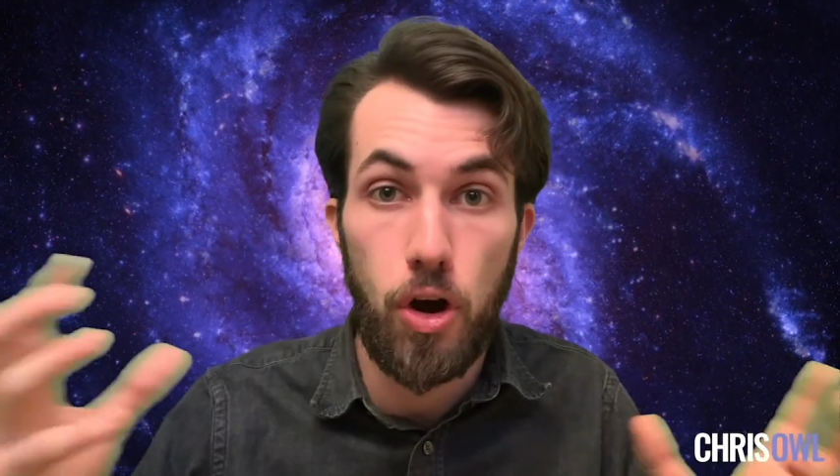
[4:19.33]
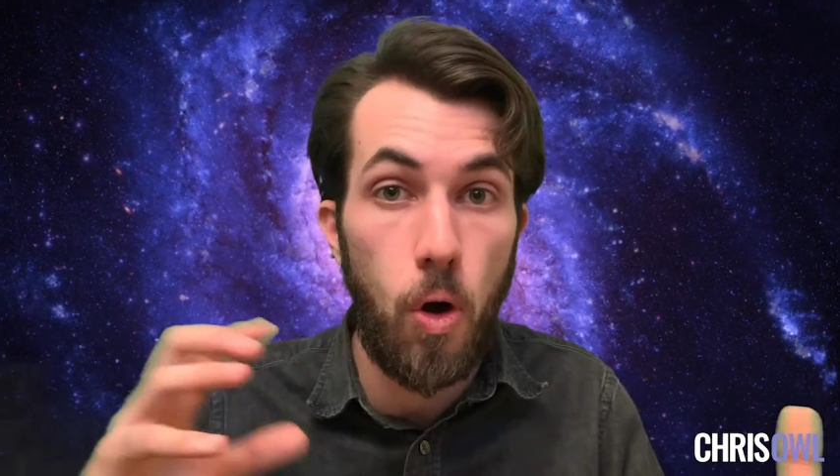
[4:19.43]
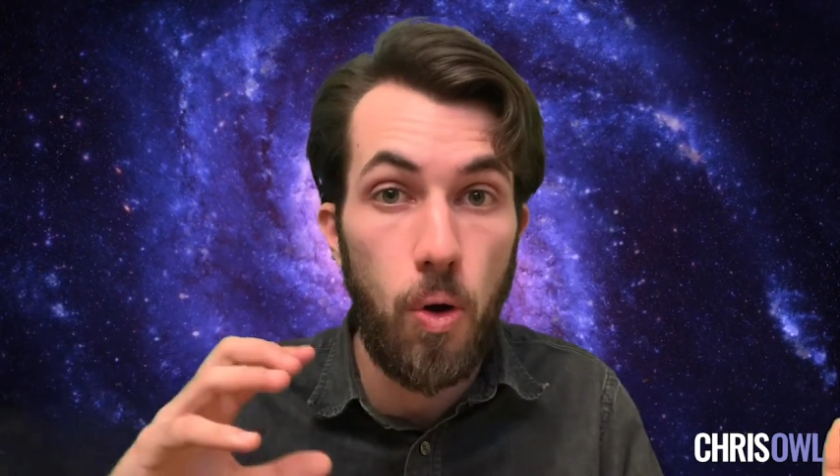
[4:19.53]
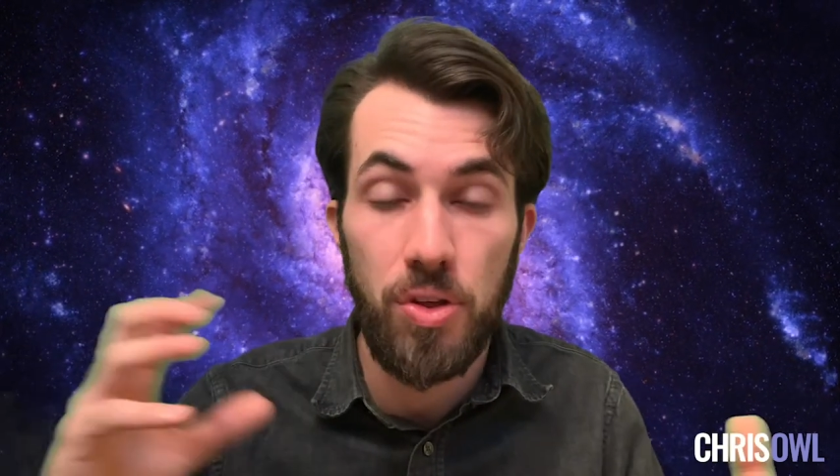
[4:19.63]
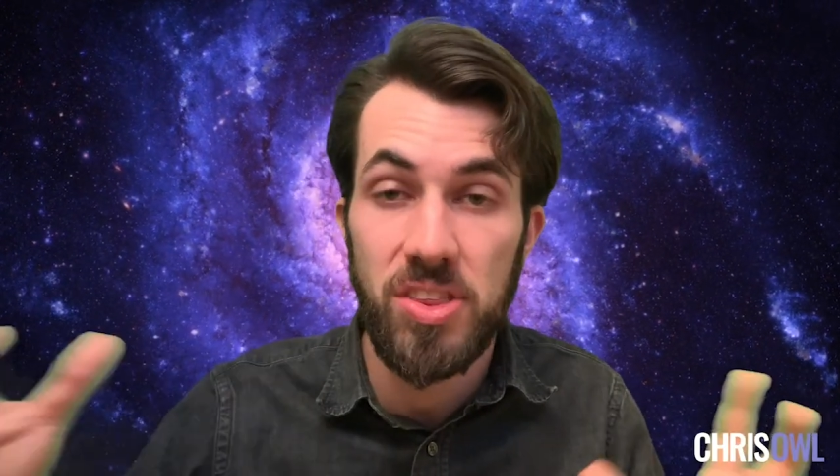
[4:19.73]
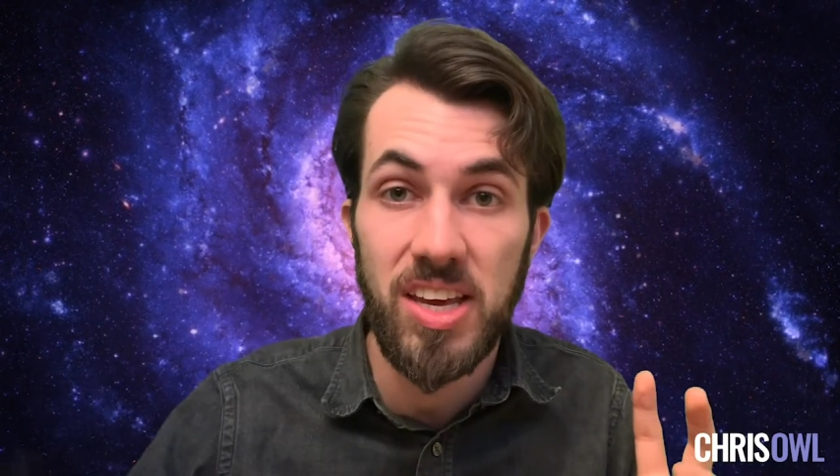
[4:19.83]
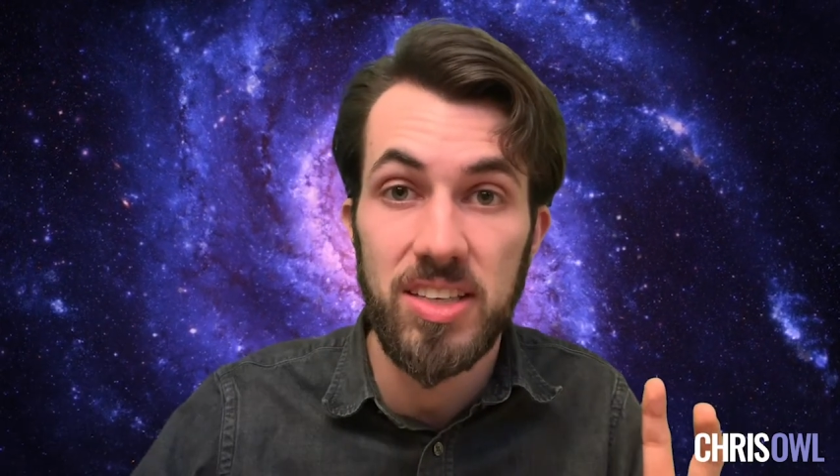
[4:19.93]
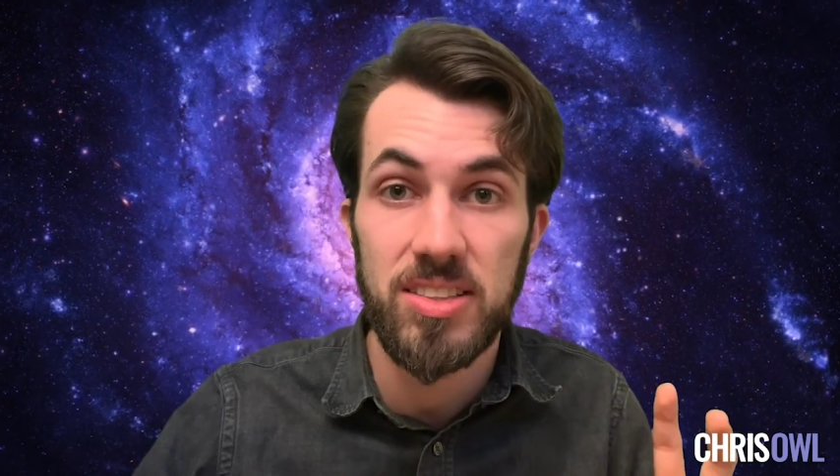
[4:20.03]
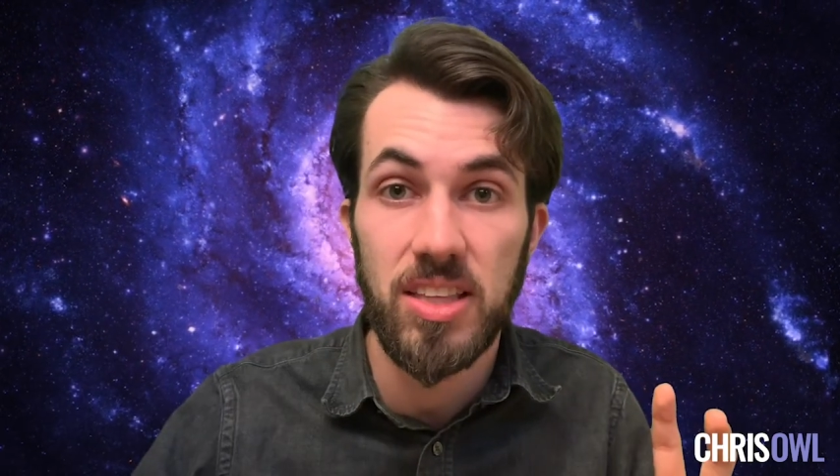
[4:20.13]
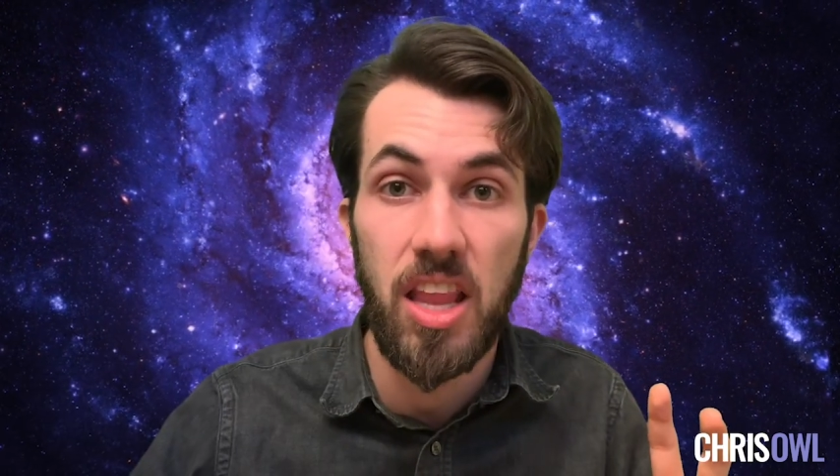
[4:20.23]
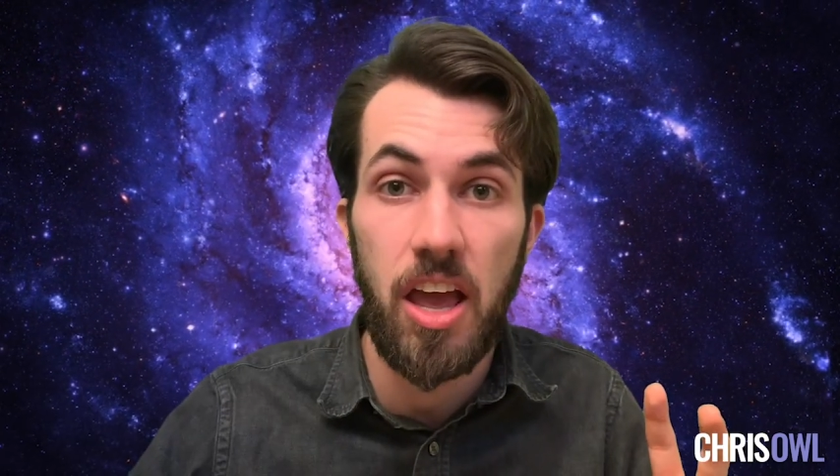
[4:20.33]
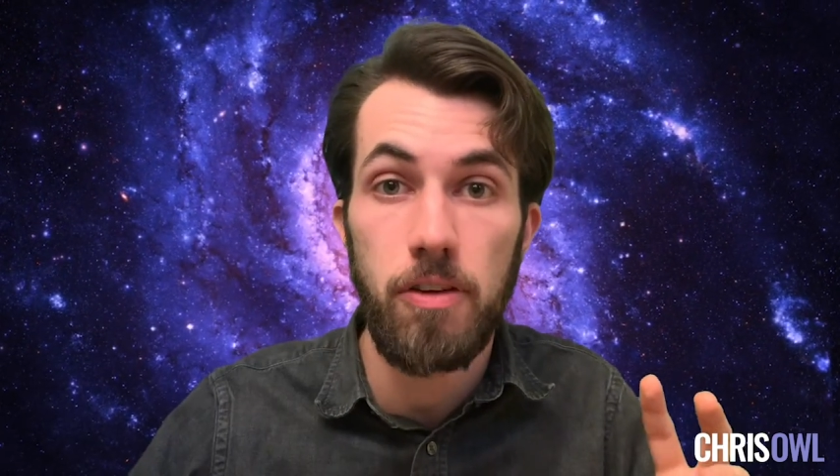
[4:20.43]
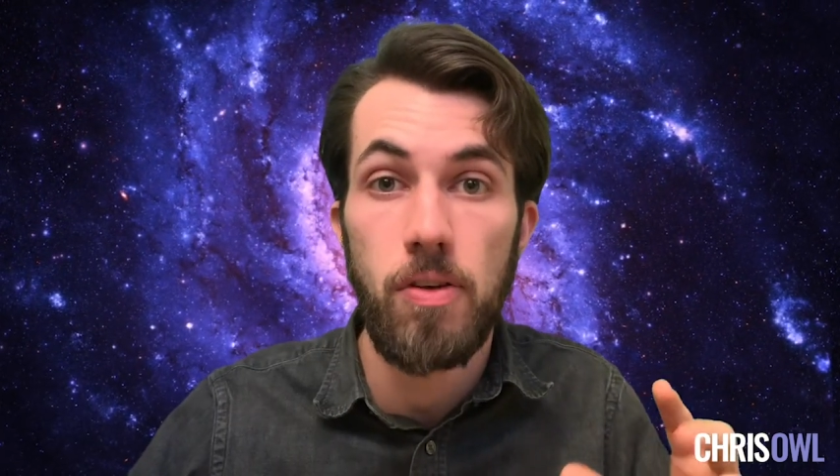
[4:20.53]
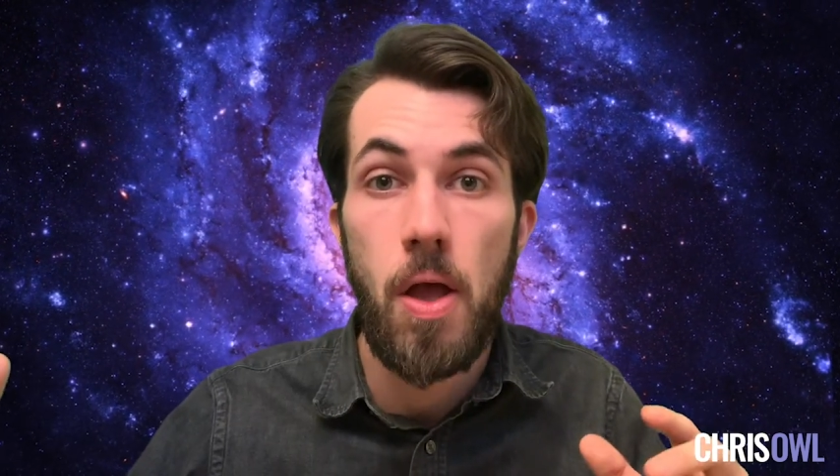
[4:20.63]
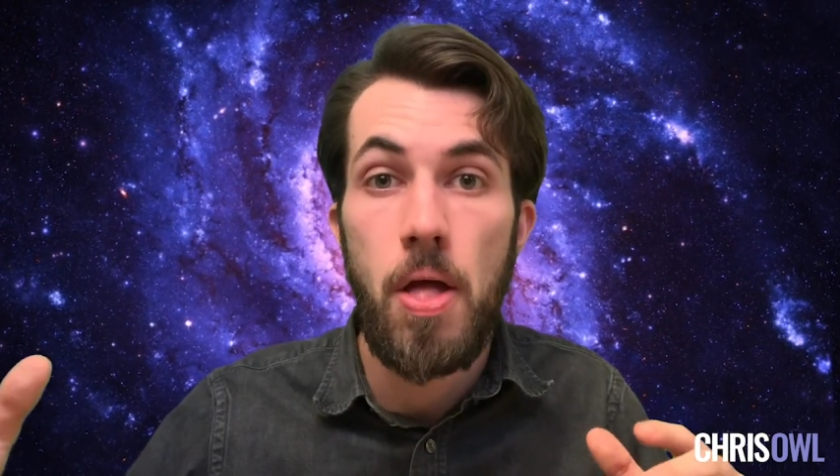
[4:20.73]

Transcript: all things in life.